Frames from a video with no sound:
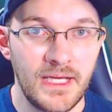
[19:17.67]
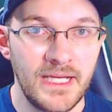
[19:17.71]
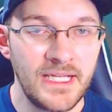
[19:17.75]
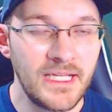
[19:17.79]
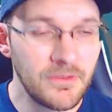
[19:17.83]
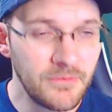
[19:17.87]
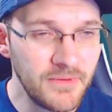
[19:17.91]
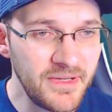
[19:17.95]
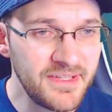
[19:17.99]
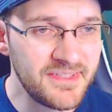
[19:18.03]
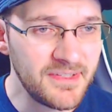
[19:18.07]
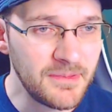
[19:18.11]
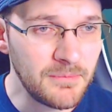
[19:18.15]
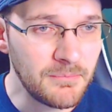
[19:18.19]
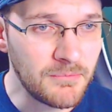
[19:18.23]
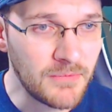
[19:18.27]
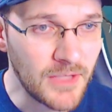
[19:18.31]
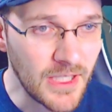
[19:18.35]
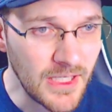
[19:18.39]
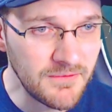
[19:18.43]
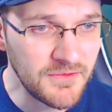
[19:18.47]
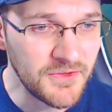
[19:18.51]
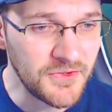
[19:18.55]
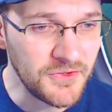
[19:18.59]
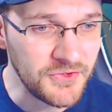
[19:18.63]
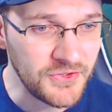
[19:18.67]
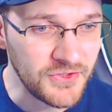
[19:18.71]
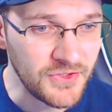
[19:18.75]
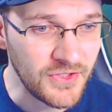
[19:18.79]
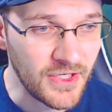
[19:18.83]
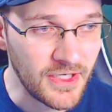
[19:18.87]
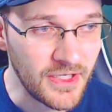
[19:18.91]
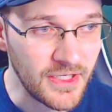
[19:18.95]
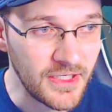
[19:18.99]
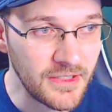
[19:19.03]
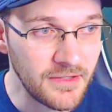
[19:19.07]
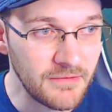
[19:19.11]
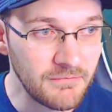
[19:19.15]
And a recent Marvel
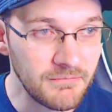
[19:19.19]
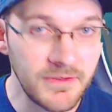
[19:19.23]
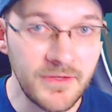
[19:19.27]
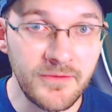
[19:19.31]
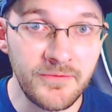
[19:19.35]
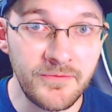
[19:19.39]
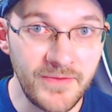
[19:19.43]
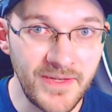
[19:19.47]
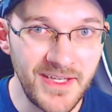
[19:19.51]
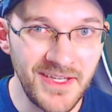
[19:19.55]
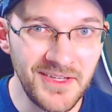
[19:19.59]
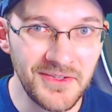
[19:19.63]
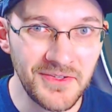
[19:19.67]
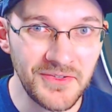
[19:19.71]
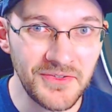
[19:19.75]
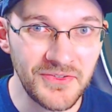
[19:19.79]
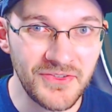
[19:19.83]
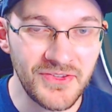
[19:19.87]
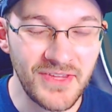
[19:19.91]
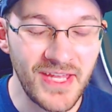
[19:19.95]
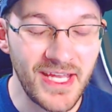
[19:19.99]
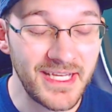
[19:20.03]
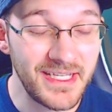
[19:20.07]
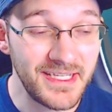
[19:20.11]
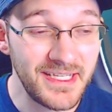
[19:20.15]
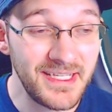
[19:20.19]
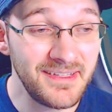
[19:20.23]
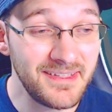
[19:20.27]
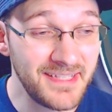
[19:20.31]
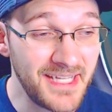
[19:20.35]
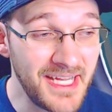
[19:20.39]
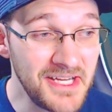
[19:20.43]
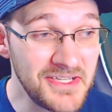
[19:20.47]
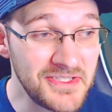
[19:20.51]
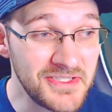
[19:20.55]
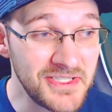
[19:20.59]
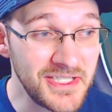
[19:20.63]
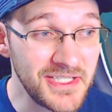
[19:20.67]
star reveals that he's
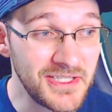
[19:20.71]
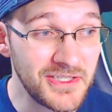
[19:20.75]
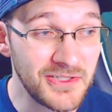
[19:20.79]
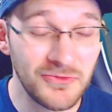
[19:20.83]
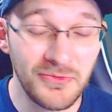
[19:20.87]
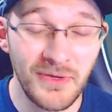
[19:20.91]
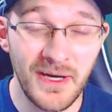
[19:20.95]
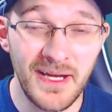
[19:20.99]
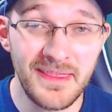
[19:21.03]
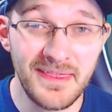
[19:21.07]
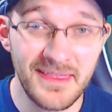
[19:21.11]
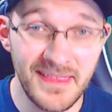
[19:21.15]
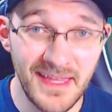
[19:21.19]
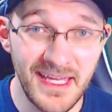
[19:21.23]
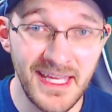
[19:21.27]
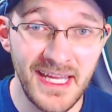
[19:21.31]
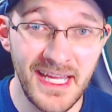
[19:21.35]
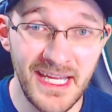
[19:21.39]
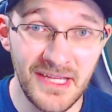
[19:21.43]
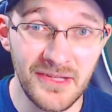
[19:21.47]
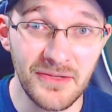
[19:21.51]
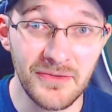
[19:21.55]
actually quite the Halo